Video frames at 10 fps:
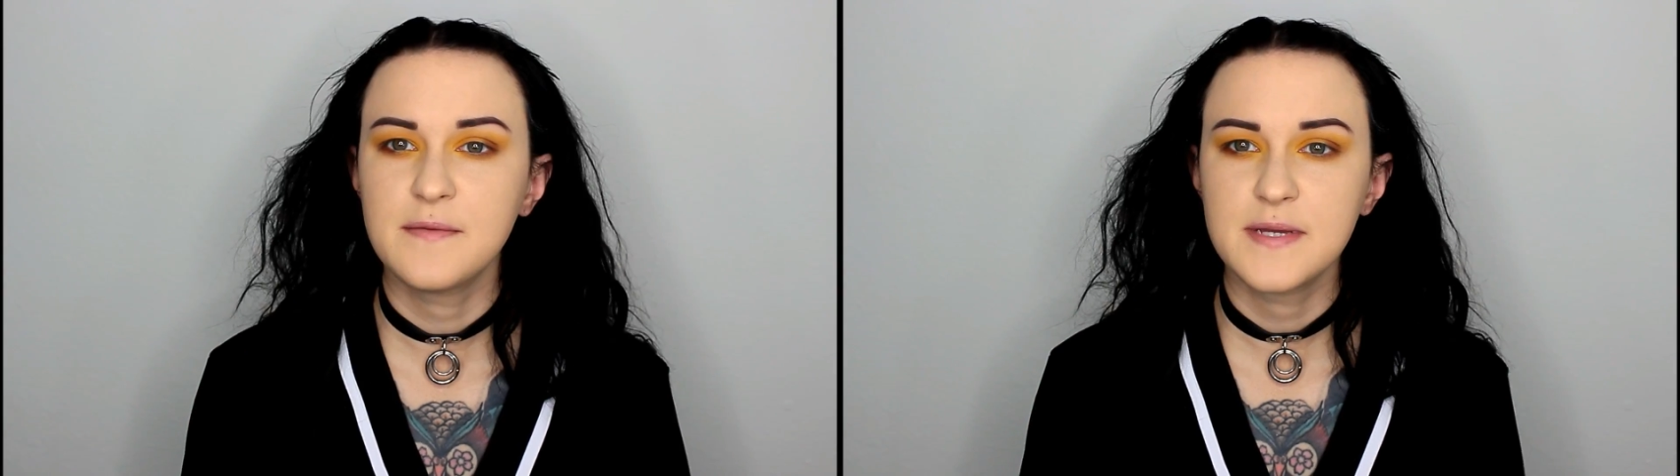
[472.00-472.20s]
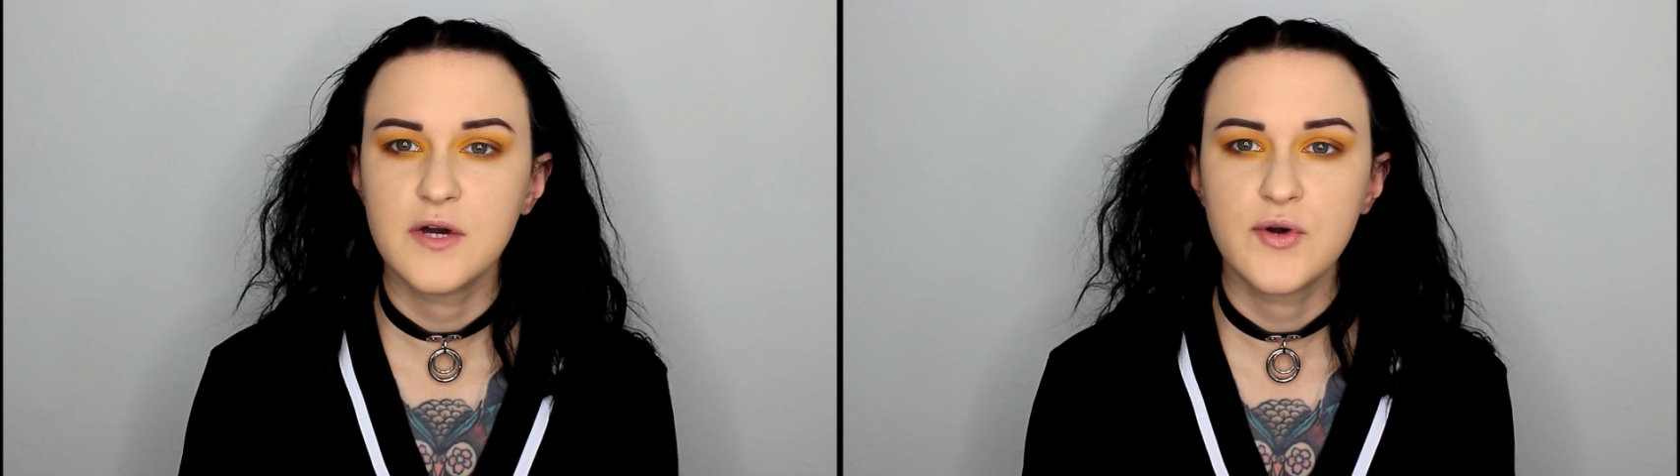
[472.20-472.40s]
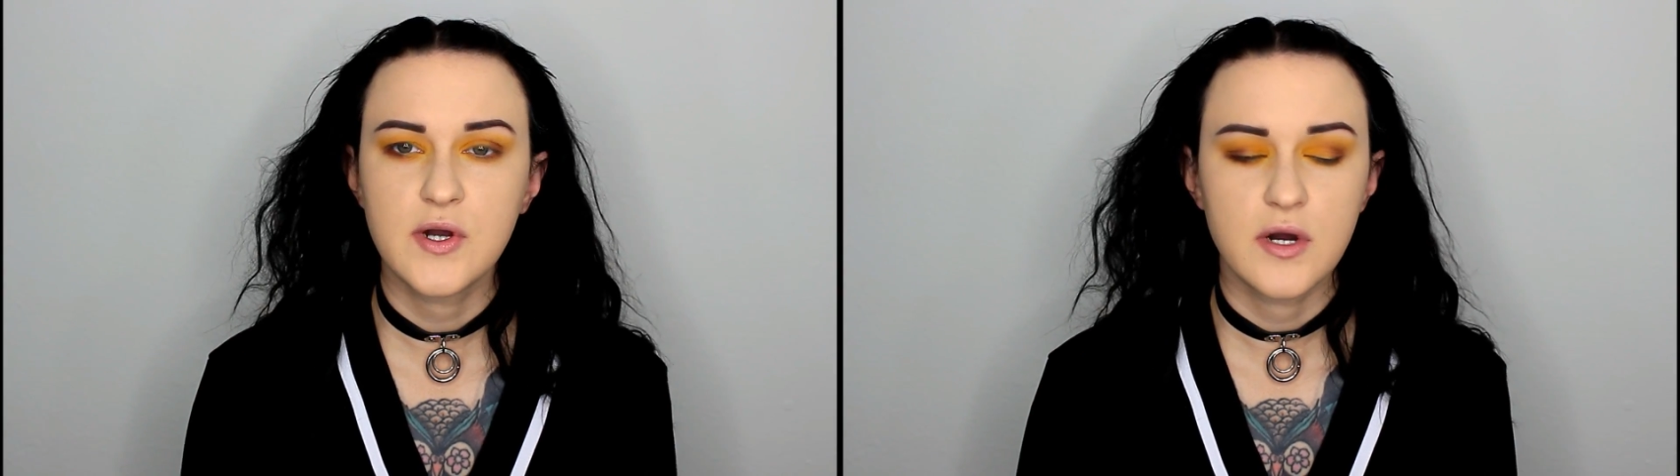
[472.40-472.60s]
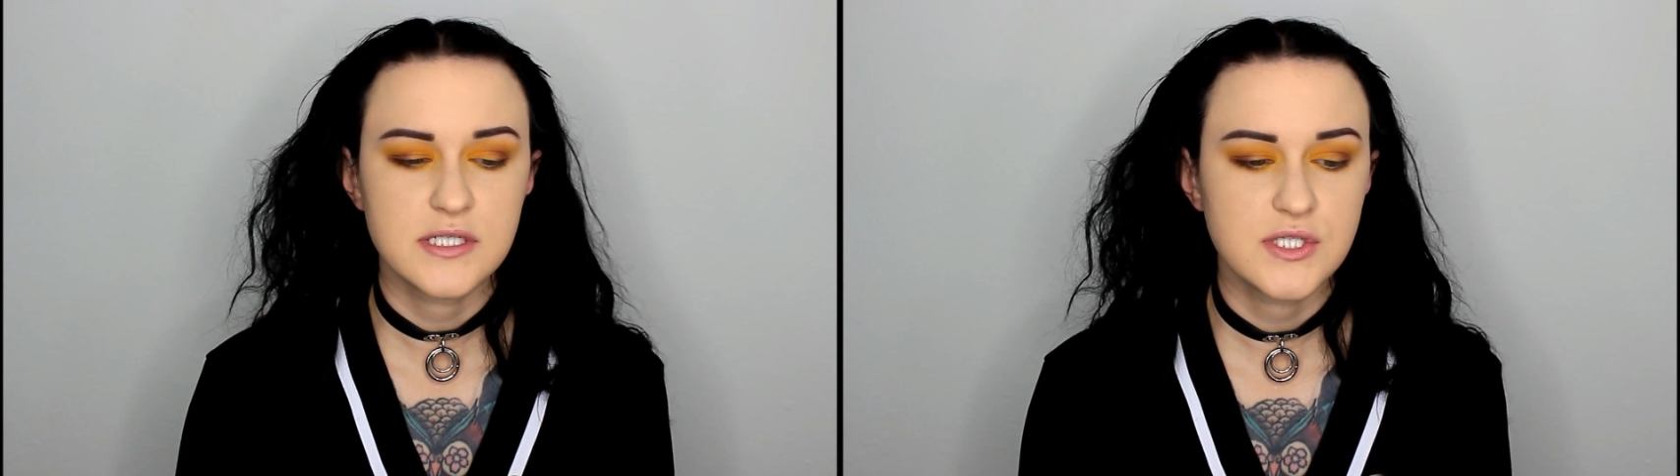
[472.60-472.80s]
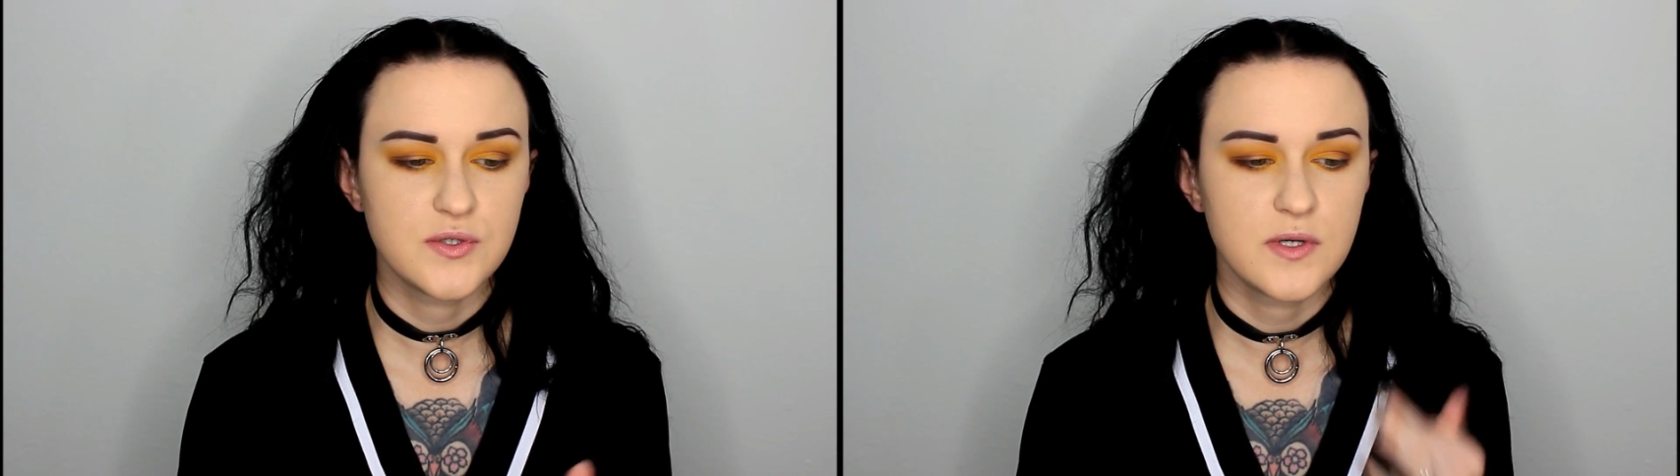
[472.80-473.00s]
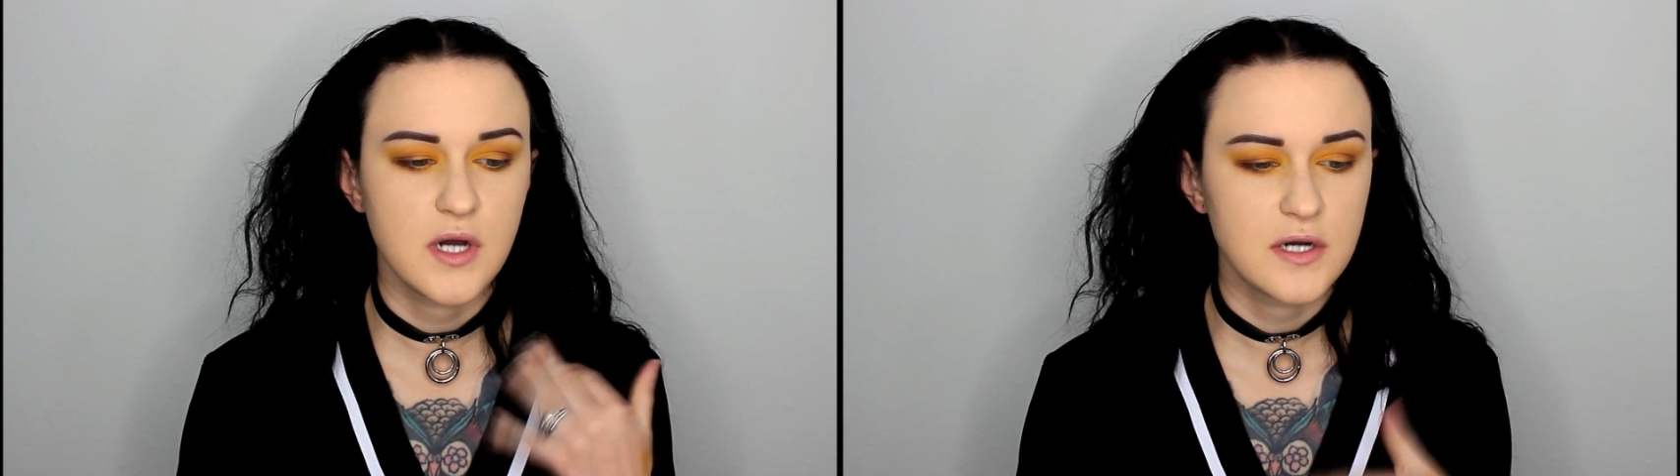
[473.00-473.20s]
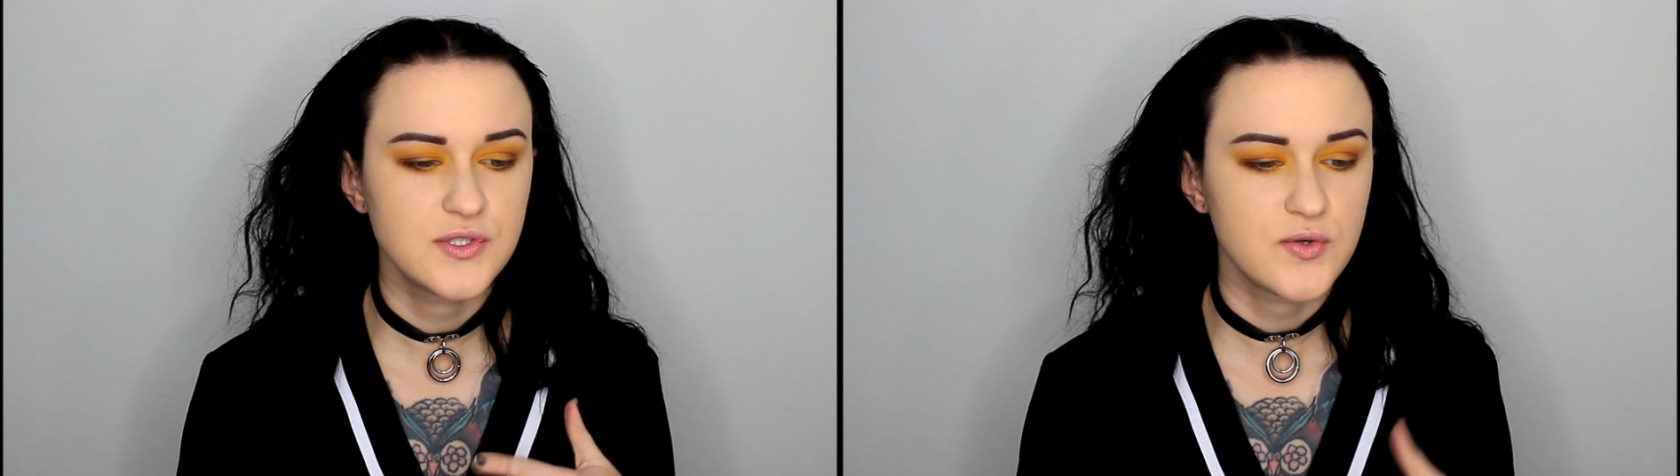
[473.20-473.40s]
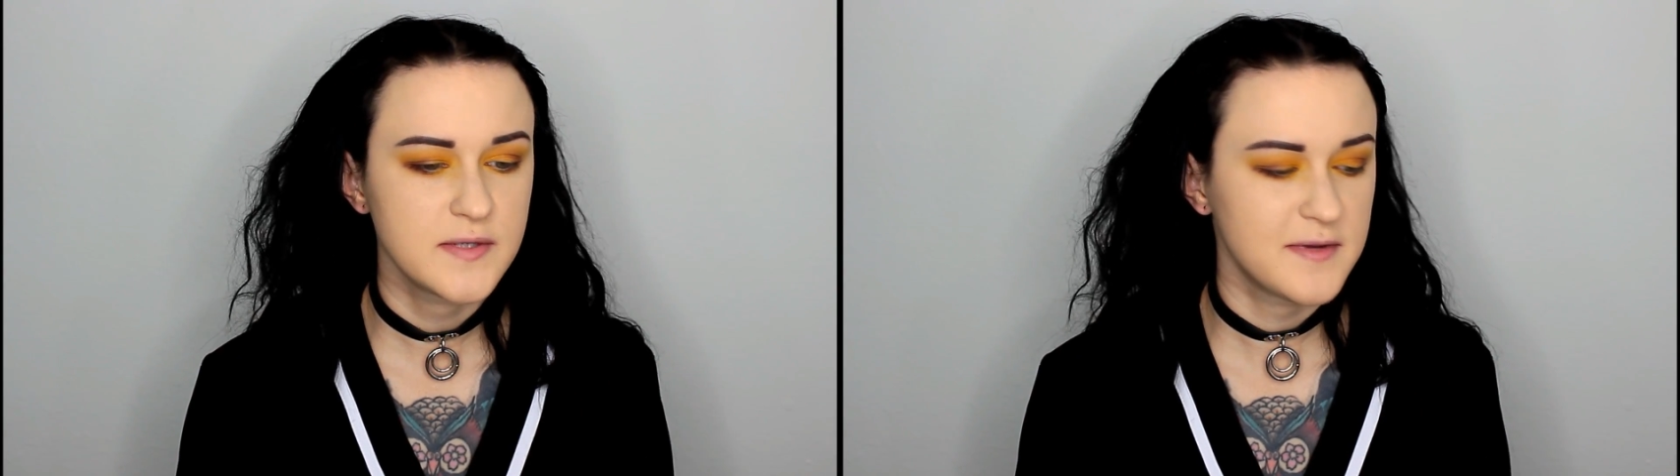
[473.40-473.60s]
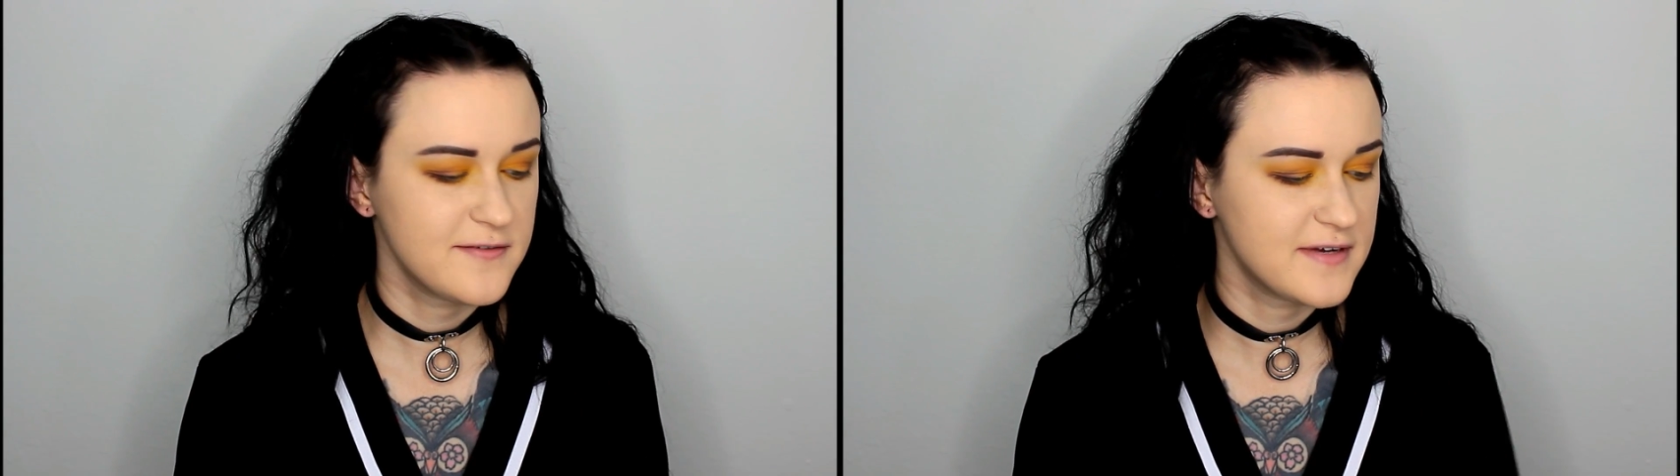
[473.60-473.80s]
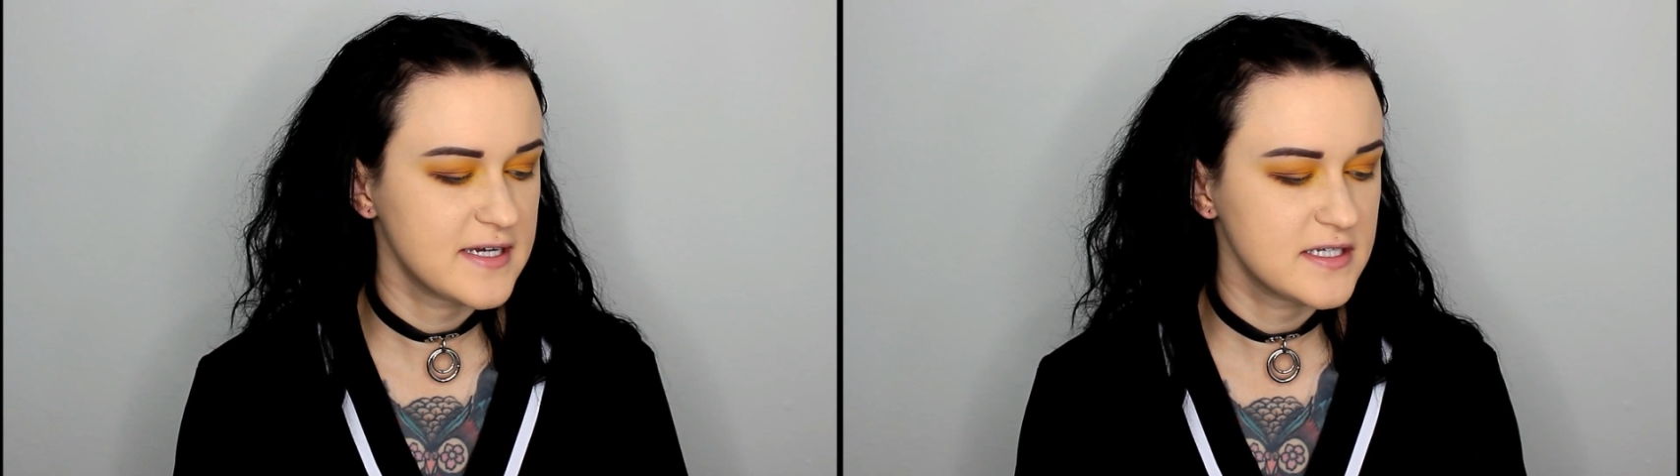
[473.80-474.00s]
I'll be going on to contouring my
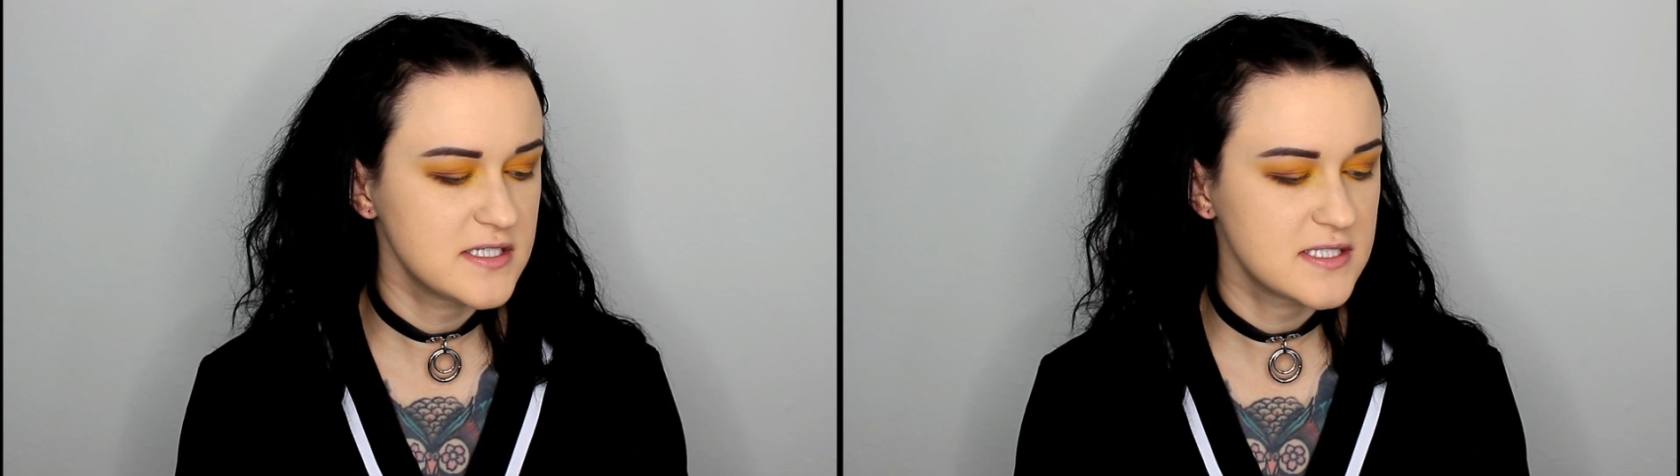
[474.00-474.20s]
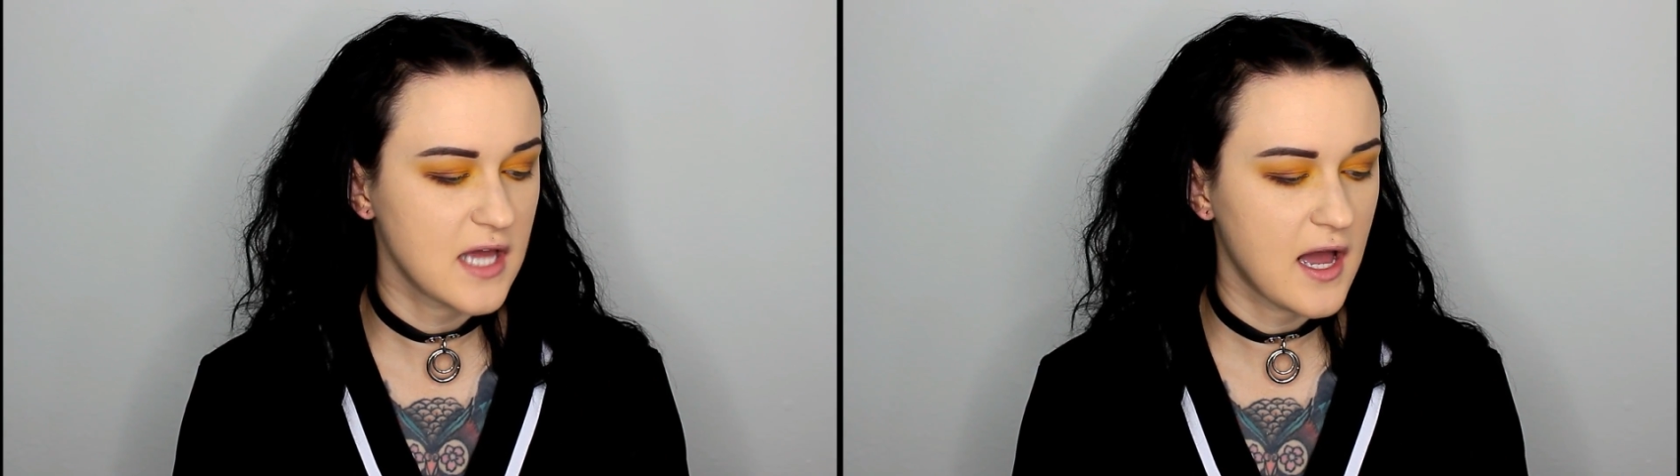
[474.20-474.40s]
face.